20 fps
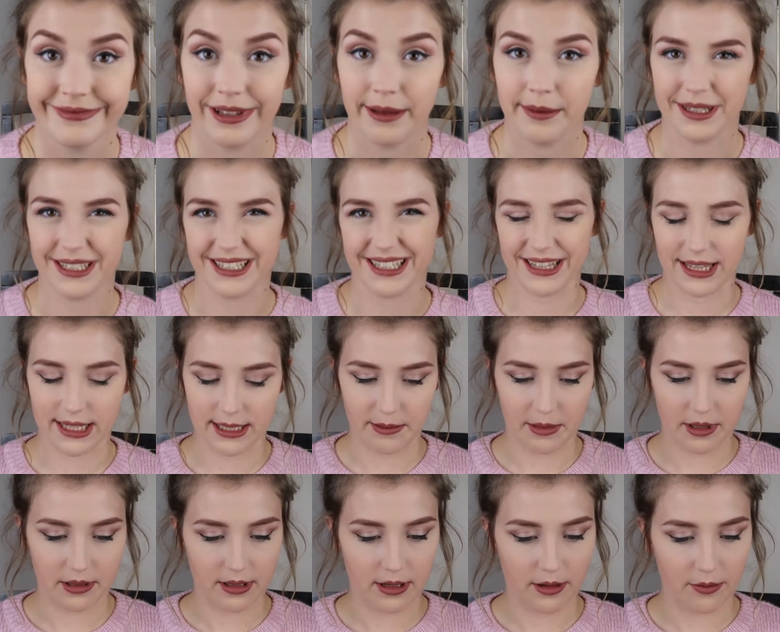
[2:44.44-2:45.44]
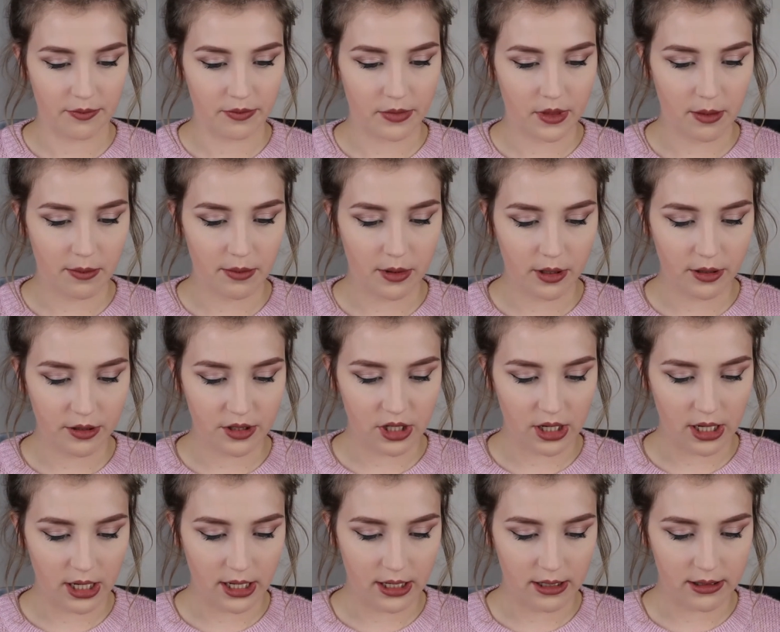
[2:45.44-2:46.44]
let me get off the mat now. The blue
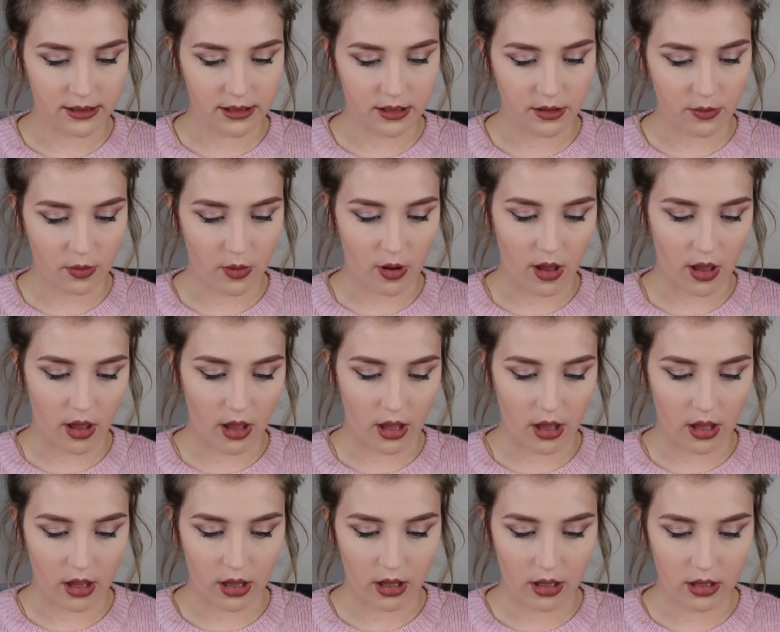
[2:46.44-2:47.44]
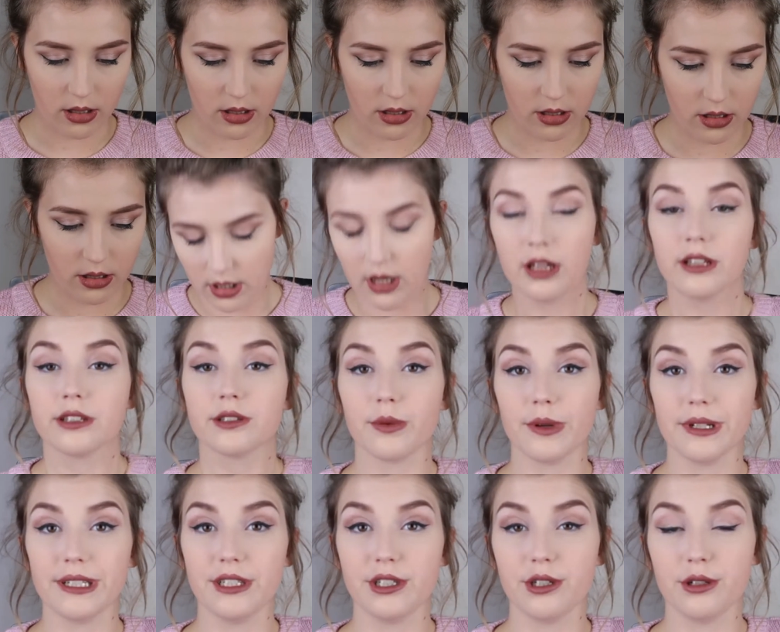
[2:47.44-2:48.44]
jeans were
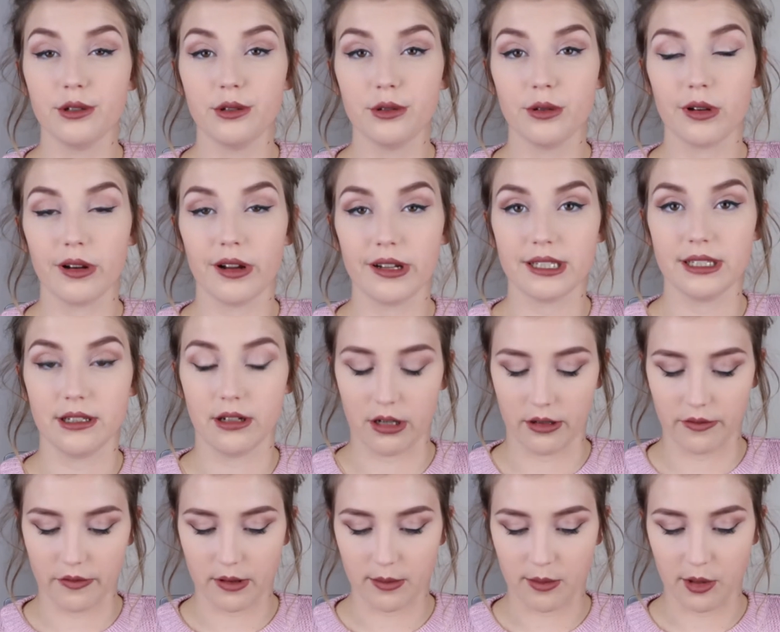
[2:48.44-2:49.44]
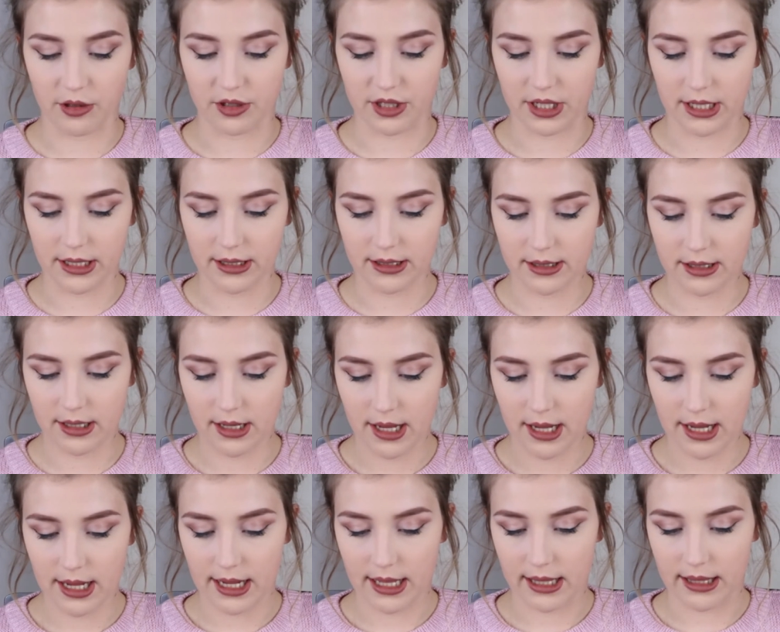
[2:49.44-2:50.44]
$22.99 for the blue jeans.
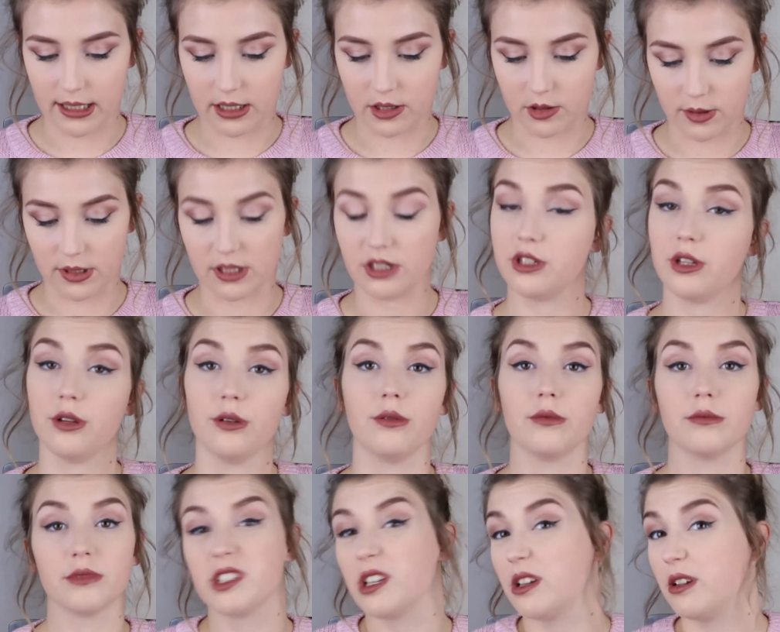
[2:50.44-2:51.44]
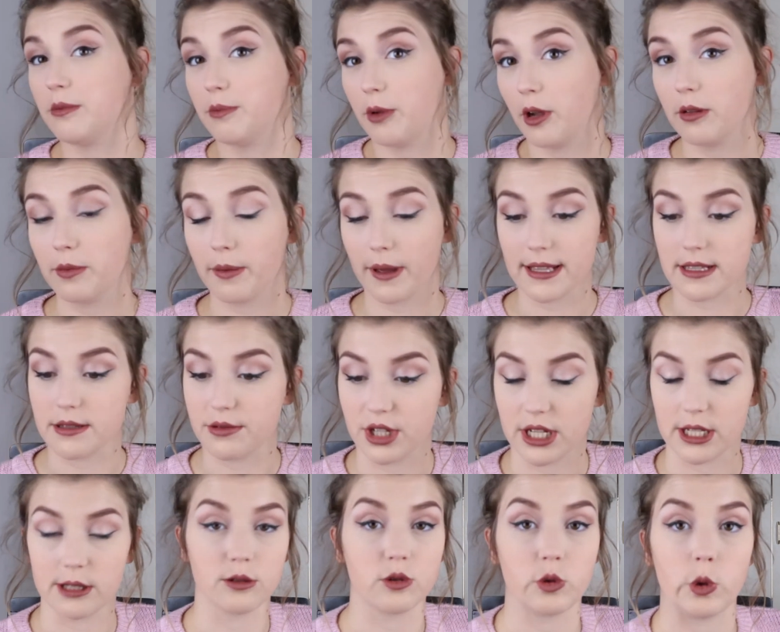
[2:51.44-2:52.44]
And then both pairs of
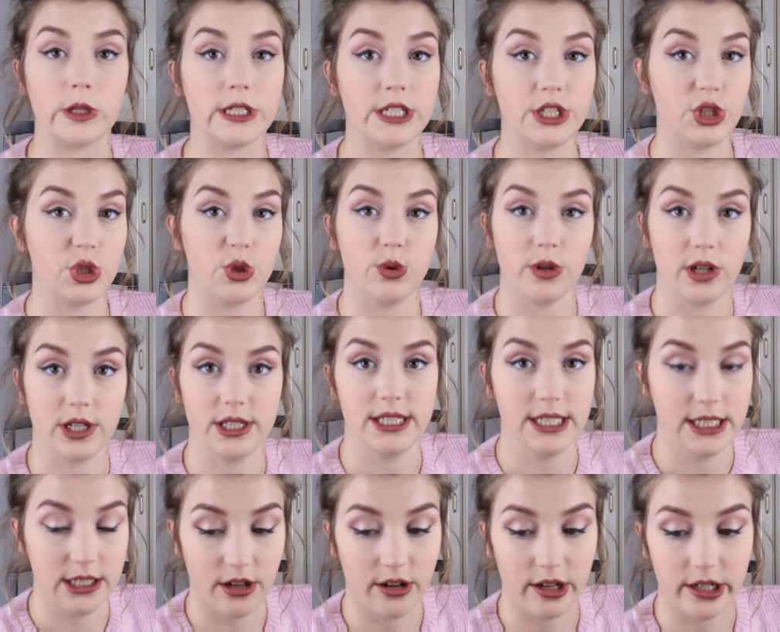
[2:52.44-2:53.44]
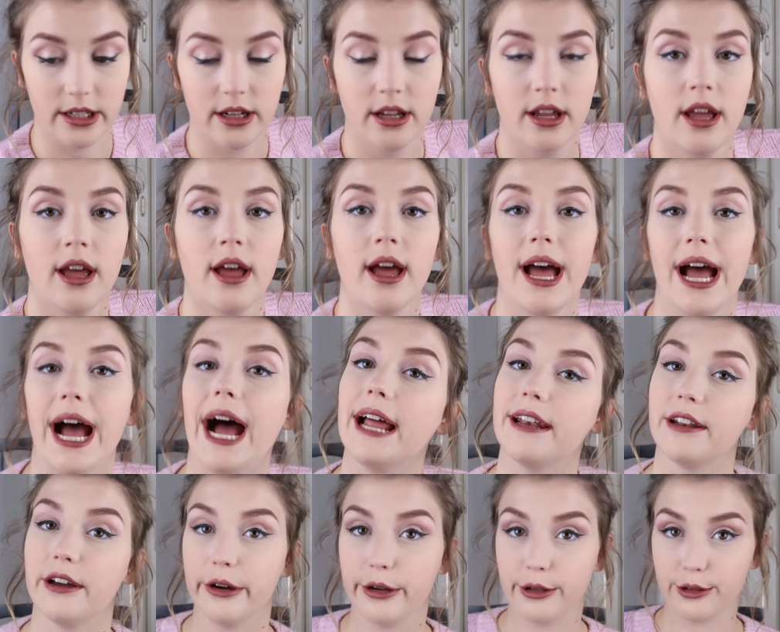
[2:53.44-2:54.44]
jeans were $22.99.
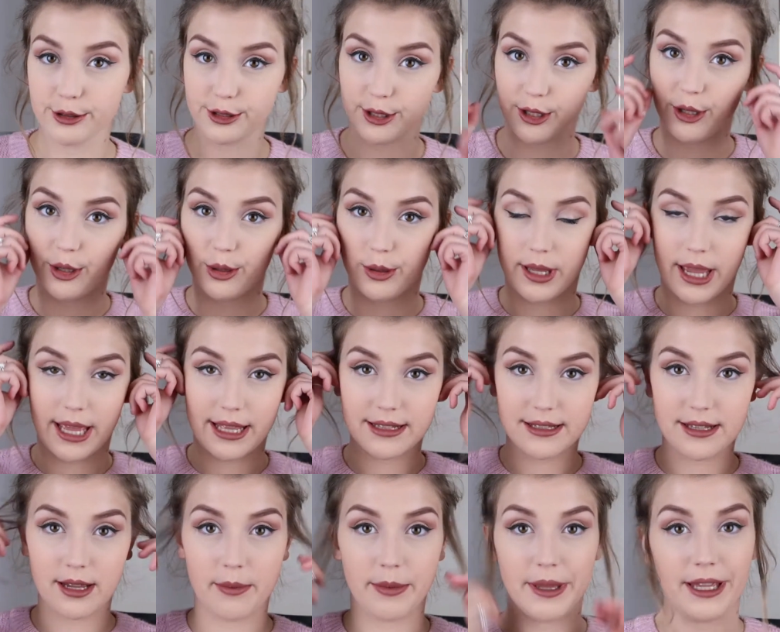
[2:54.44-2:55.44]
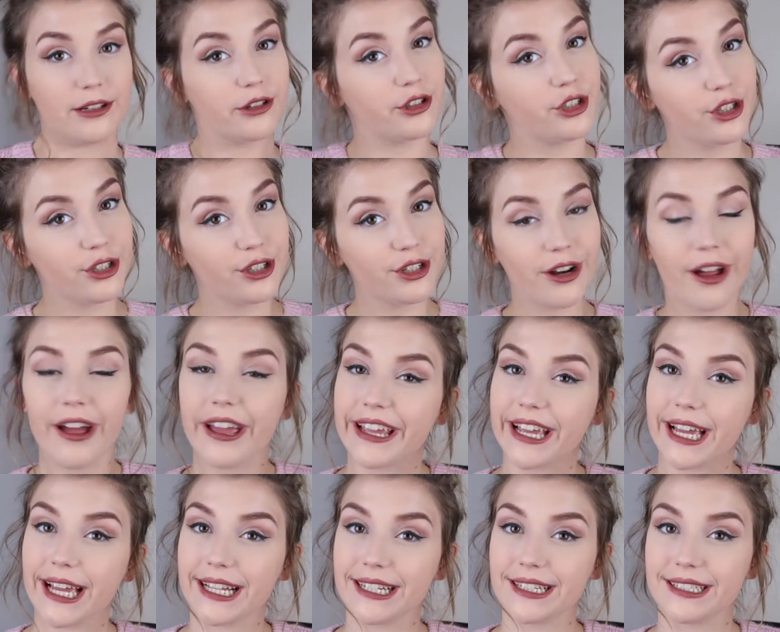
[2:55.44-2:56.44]
And I also get, being a student, I
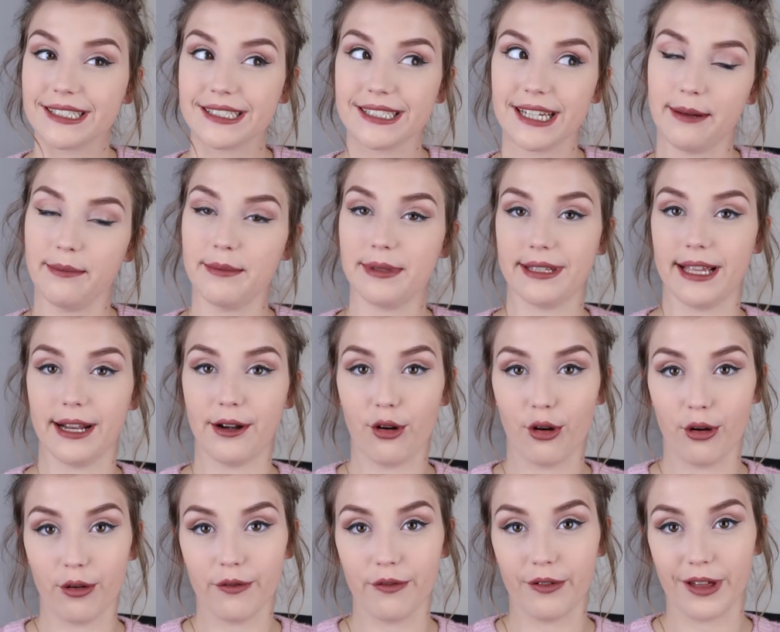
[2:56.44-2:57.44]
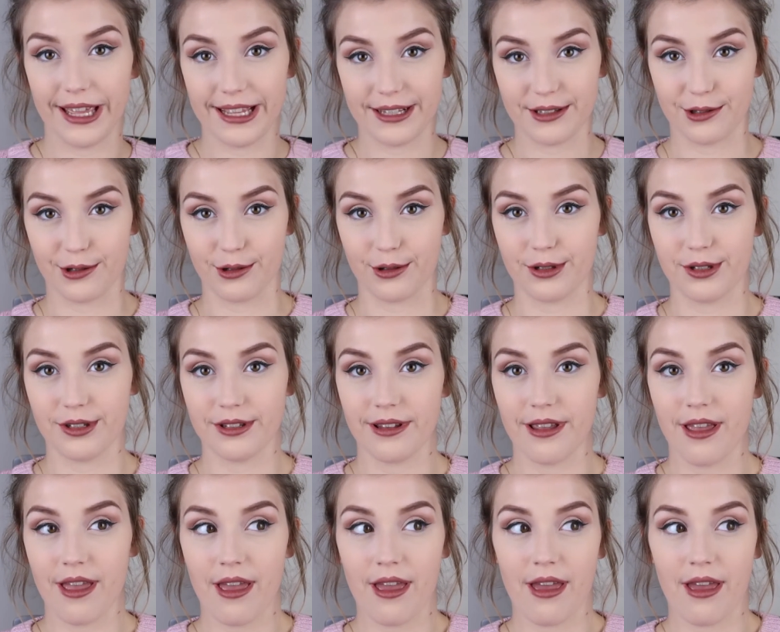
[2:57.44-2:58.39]
get 10% off ASOS